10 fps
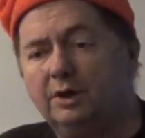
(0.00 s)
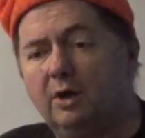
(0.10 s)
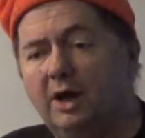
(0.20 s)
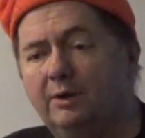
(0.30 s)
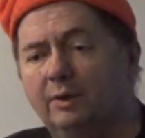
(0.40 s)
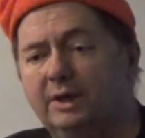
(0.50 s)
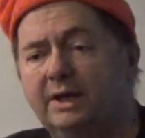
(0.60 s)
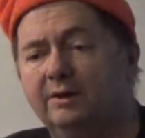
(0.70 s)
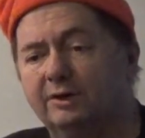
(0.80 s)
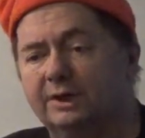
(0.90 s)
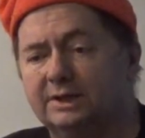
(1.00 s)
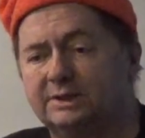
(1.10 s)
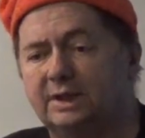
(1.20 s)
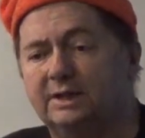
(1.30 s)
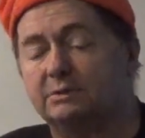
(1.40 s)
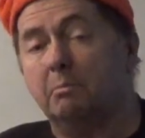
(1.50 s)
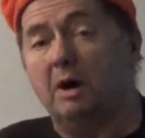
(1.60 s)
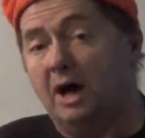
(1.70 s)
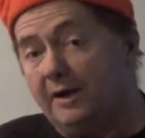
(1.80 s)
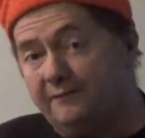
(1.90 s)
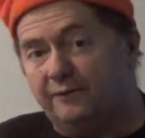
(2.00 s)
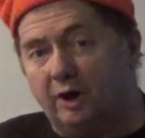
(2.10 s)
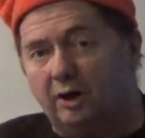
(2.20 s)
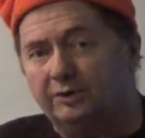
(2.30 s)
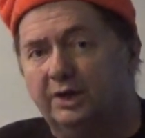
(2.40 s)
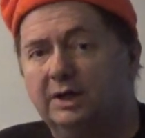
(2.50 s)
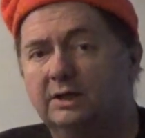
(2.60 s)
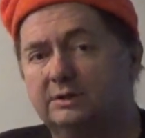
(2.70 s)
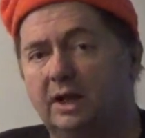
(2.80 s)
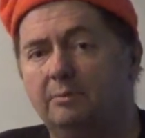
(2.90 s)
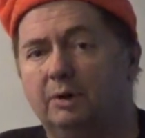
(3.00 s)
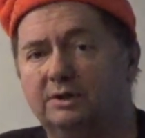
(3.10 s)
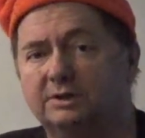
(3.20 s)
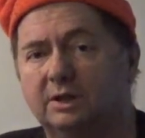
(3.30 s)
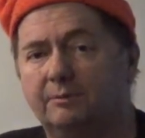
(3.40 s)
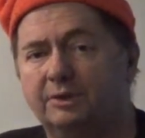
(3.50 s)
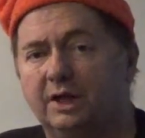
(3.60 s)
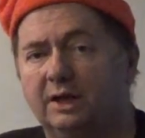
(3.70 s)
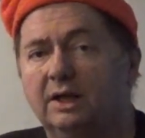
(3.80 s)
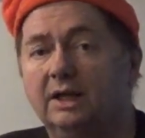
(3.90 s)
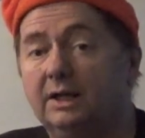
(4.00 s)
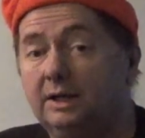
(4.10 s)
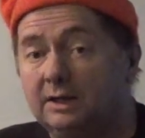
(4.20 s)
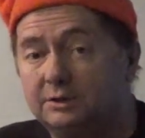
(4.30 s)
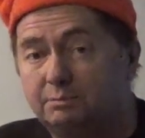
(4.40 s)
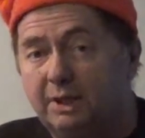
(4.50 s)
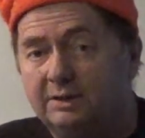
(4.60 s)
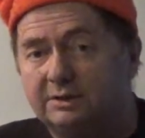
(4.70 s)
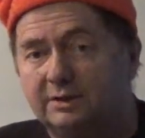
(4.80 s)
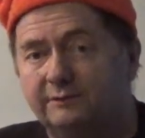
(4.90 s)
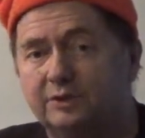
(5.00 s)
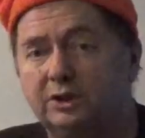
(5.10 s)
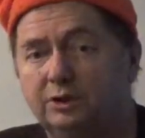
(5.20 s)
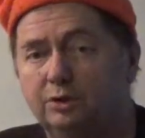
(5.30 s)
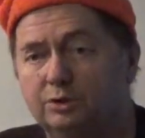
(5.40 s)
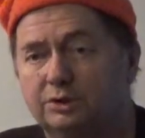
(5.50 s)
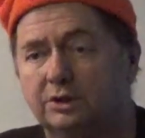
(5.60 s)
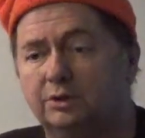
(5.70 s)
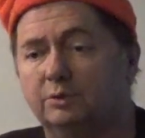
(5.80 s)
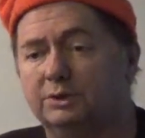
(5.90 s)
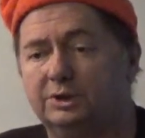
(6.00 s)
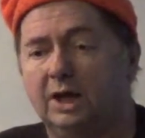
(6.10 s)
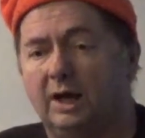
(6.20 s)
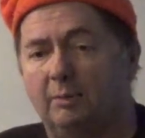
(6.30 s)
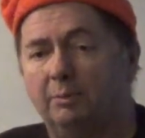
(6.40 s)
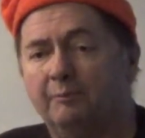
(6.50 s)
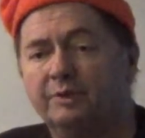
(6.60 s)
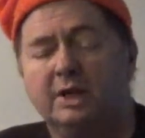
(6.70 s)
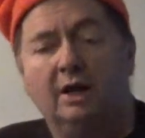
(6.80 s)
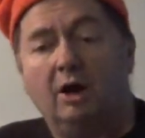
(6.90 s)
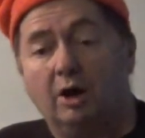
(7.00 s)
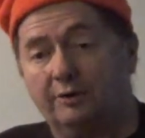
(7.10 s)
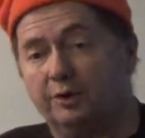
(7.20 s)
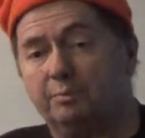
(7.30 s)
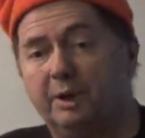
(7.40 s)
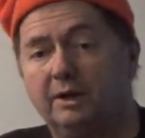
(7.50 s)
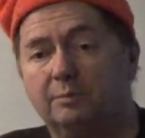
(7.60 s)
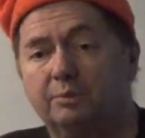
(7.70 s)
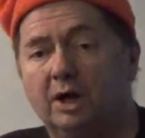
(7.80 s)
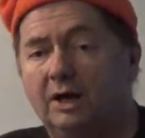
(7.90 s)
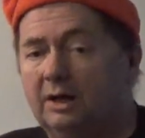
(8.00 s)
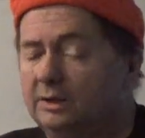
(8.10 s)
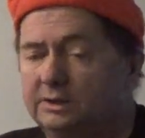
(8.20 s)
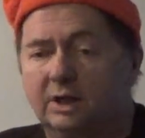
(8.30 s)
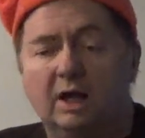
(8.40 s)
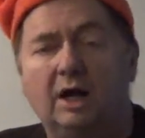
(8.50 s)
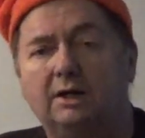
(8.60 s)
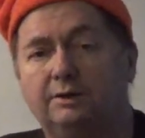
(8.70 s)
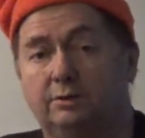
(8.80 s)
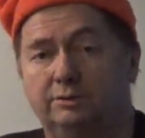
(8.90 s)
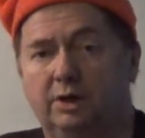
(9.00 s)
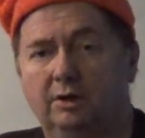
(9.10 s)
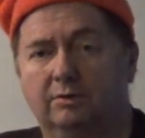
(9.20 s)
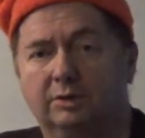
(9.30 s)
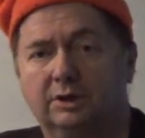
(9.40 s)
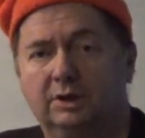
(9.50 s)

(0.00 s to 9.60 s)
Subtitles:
you know, I don't want to hear this, that it's my fault because I bought something inexpensive to use to do a job. Are there better products? I don't know.